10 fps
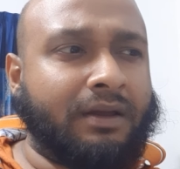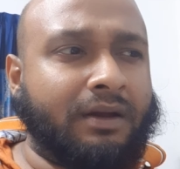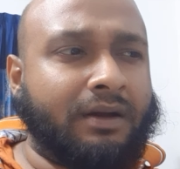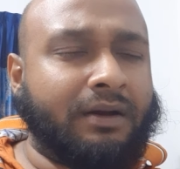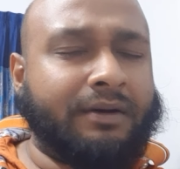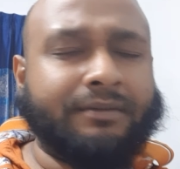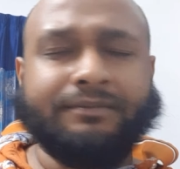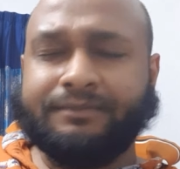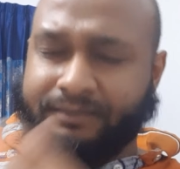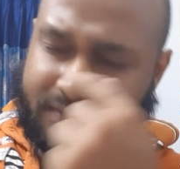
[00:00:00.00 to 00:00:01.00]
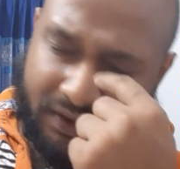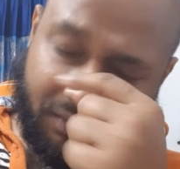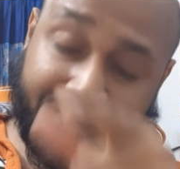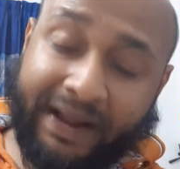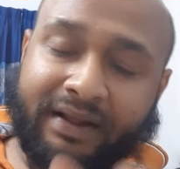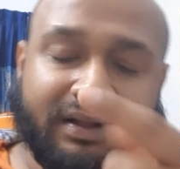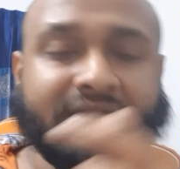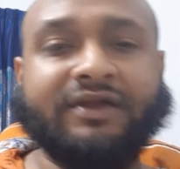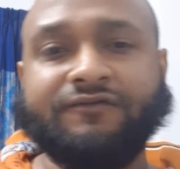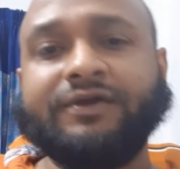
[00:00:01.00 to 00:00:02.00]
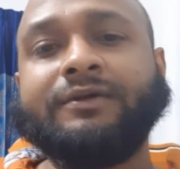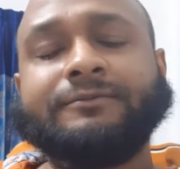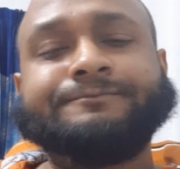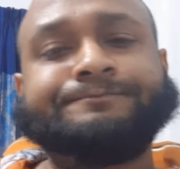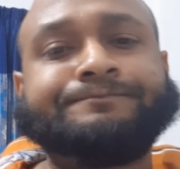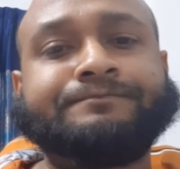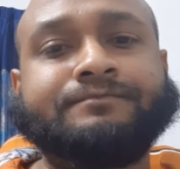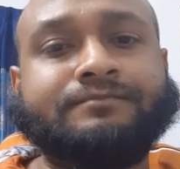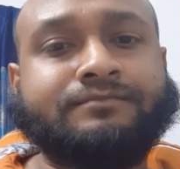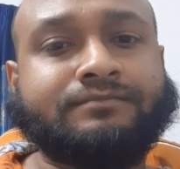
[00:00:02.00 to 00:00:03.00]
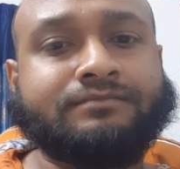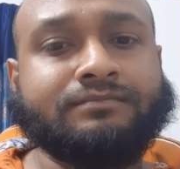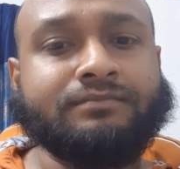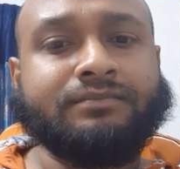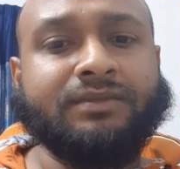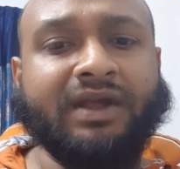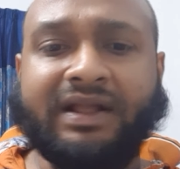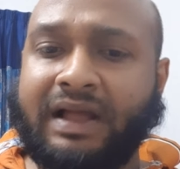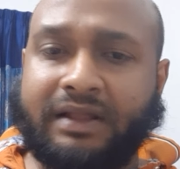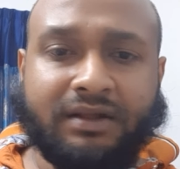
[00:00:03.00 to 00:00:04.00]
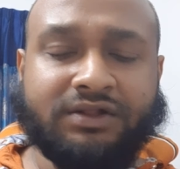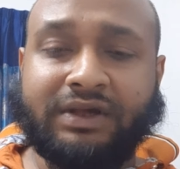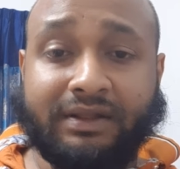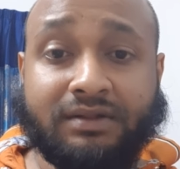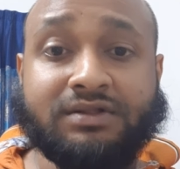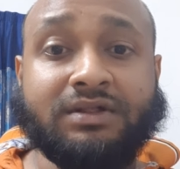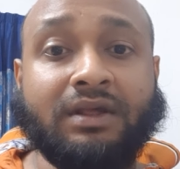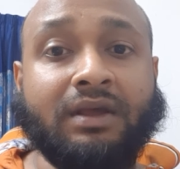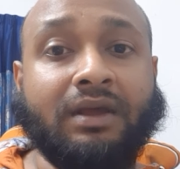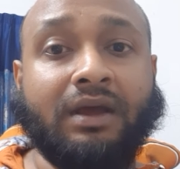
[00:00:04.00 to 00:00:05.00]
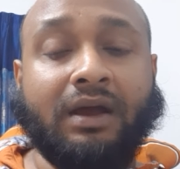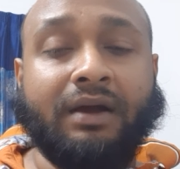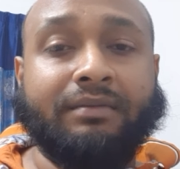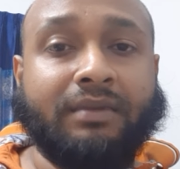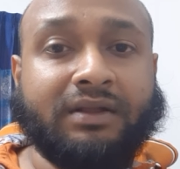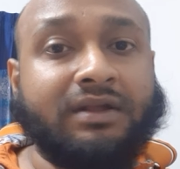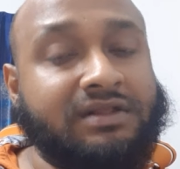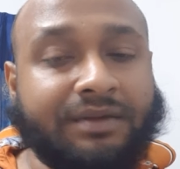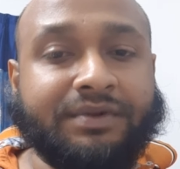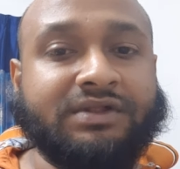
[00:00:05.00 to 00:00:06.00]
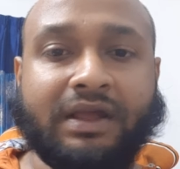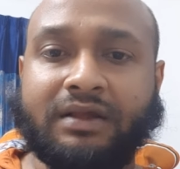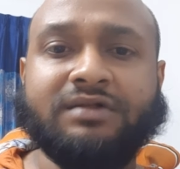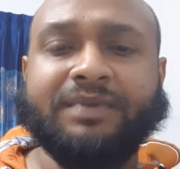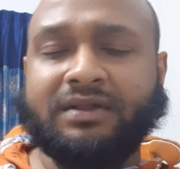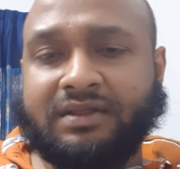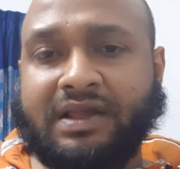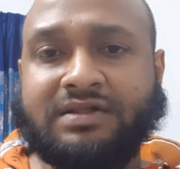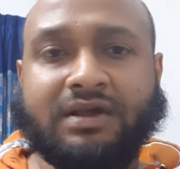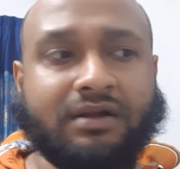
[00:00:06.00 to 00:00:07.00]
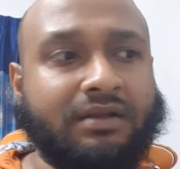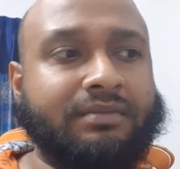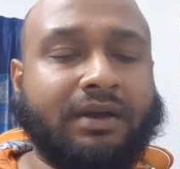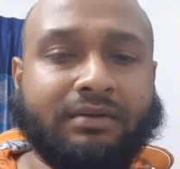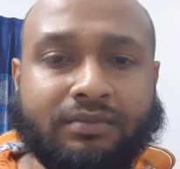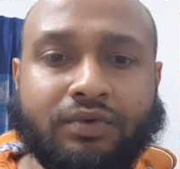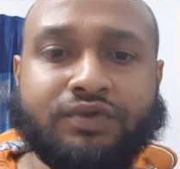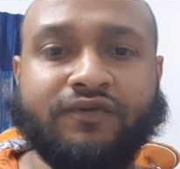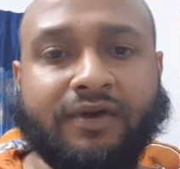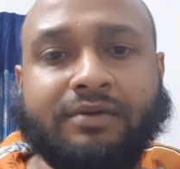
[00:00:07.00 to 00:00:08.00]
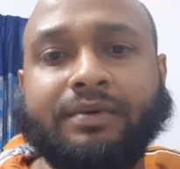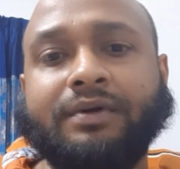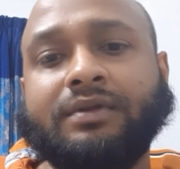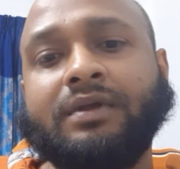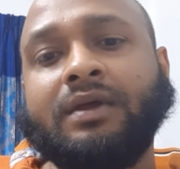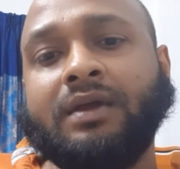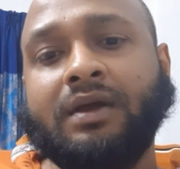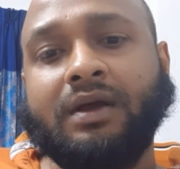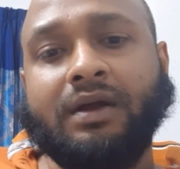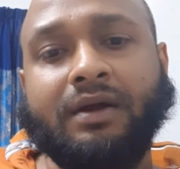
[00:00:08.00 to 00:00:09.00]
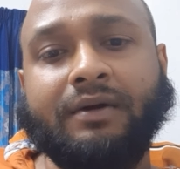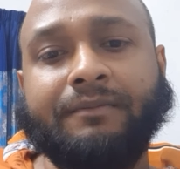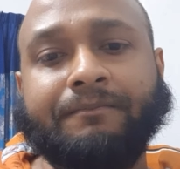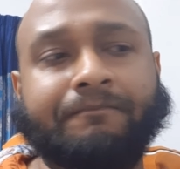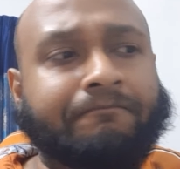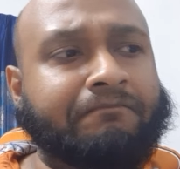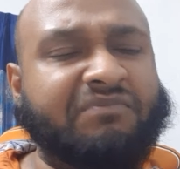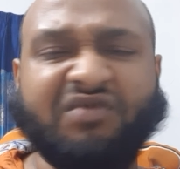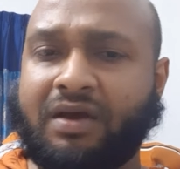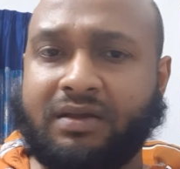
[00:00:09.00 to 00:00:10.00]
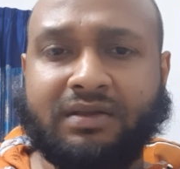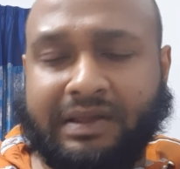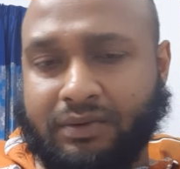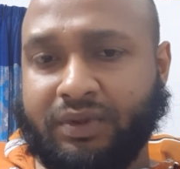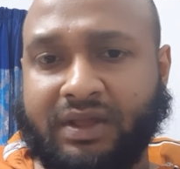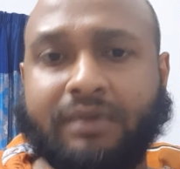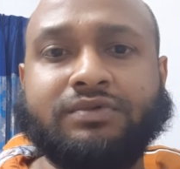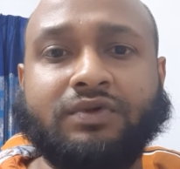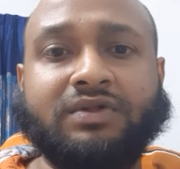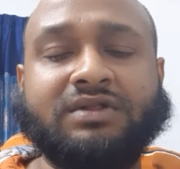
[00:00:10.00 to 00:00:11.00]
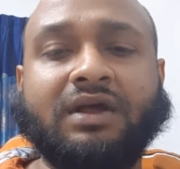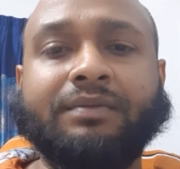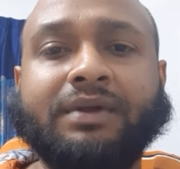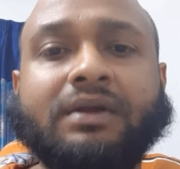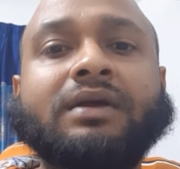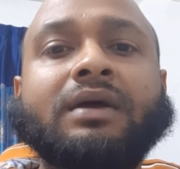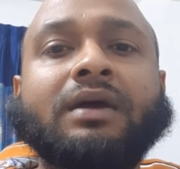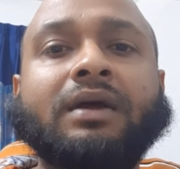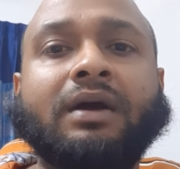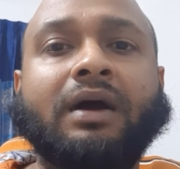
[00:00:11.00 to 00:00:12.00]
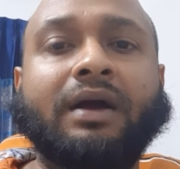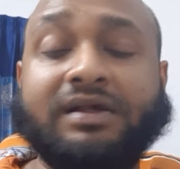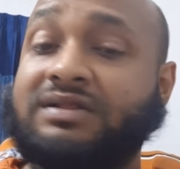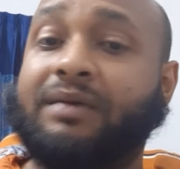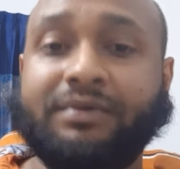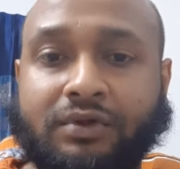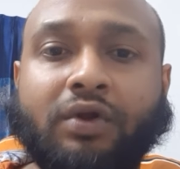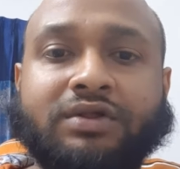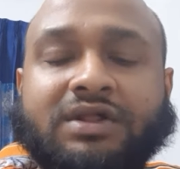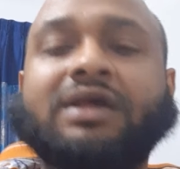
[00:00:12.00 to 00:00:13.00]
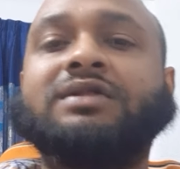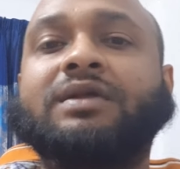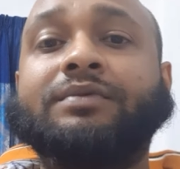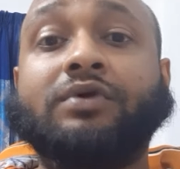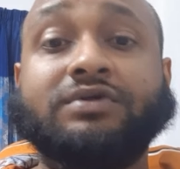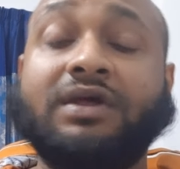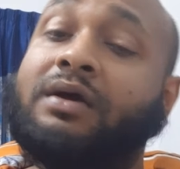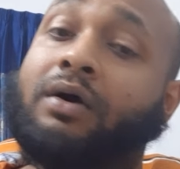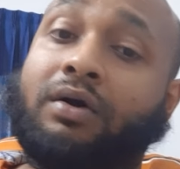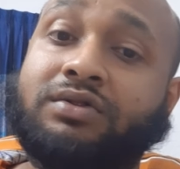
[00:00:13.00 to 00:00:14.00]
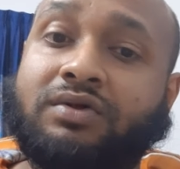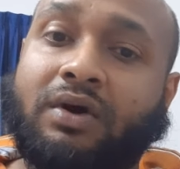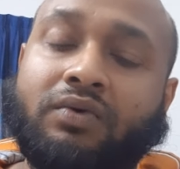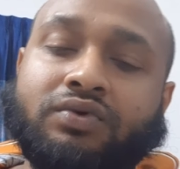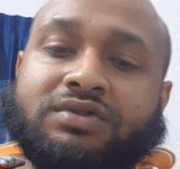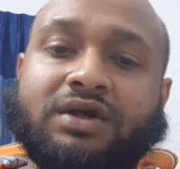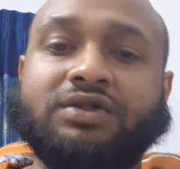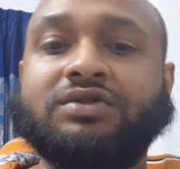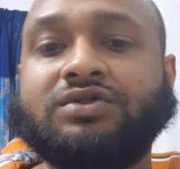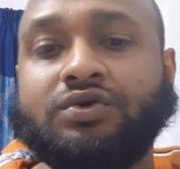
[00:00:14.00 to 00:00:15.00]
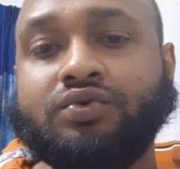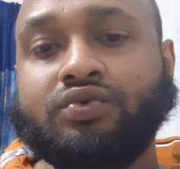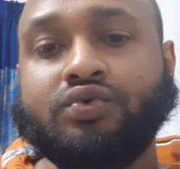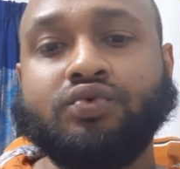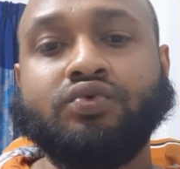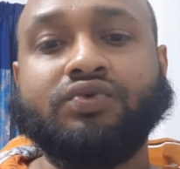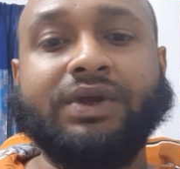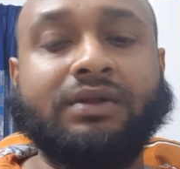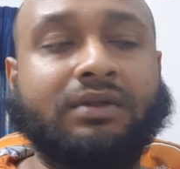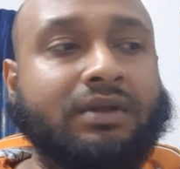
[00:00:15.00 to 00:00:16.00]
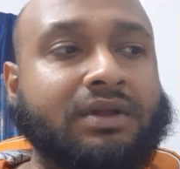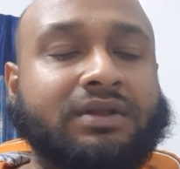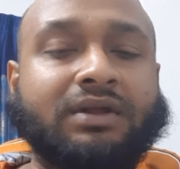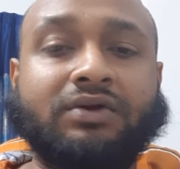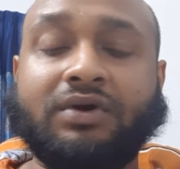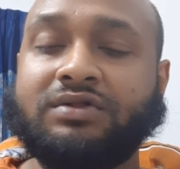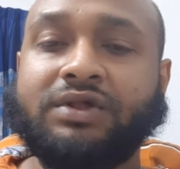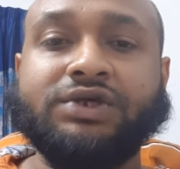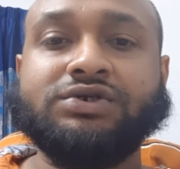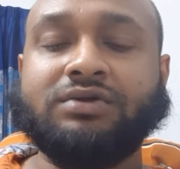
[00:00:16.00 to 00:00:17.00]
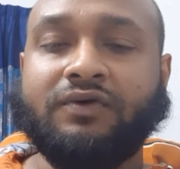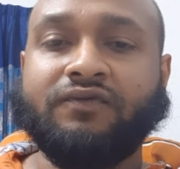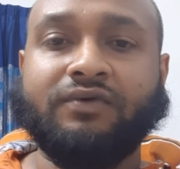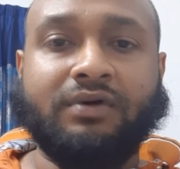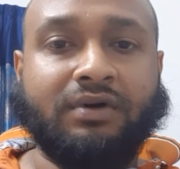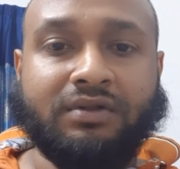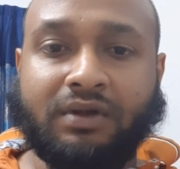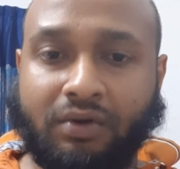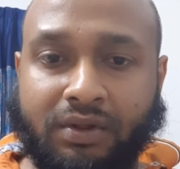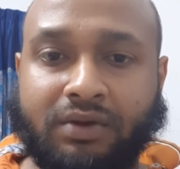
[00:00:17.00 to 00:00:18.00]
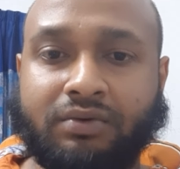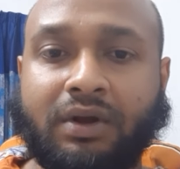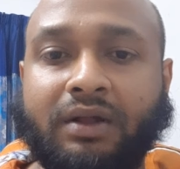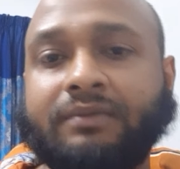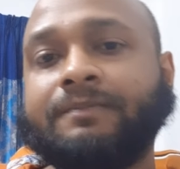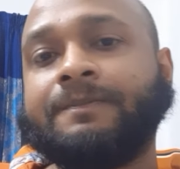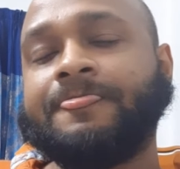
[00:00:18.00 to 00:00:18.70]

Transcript: Bayana TV and other channels, other Islamic channels. But these are my most favorite. Yeah, when it comes to Islamic knowledge, seeking Islamic knowledge. Also, I would suggest you to read the translation of the Holy Quran,